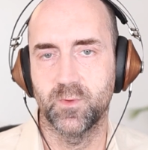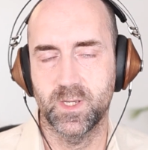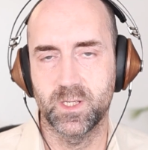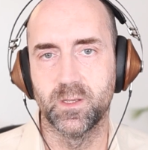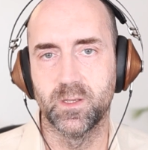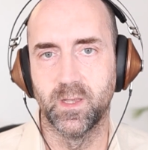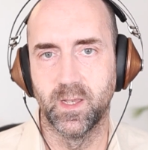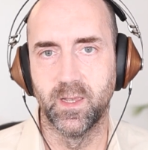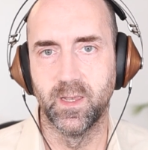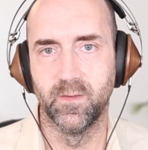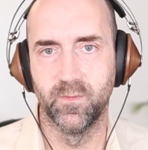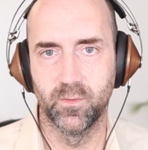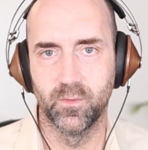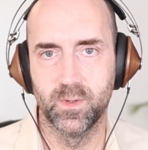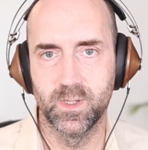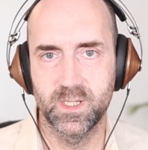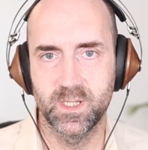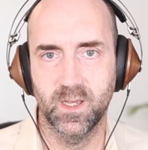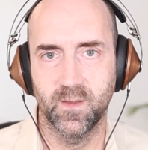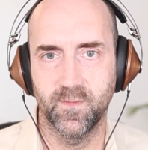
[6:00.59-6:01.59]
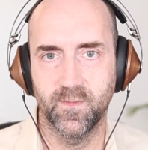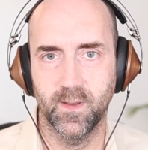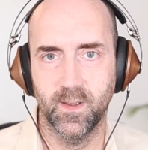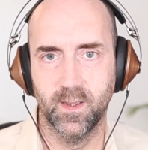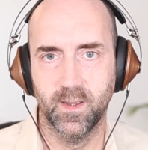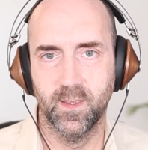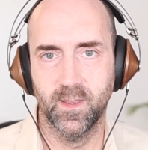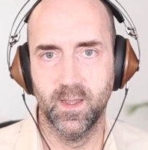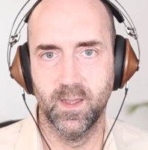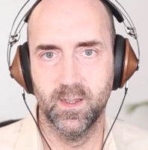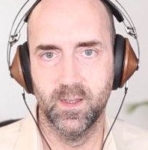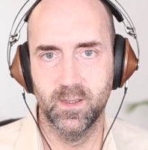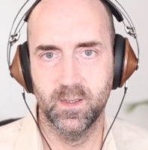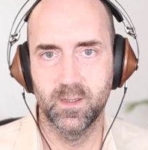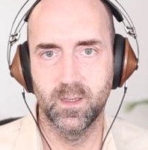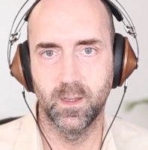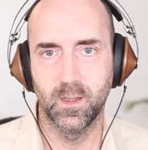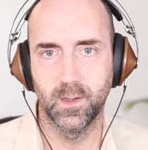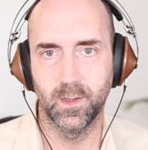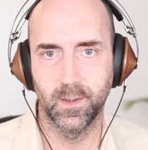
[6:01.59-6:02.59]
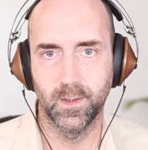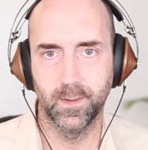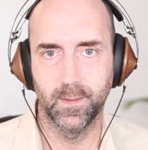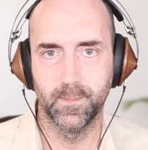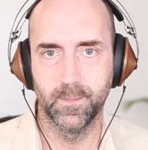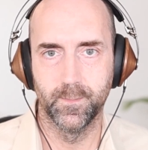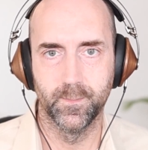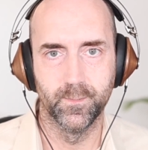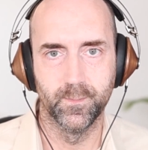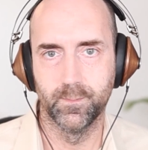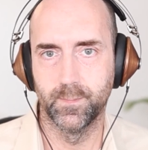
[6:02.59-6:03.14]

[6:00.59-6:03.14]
on the liver and stuff like that. But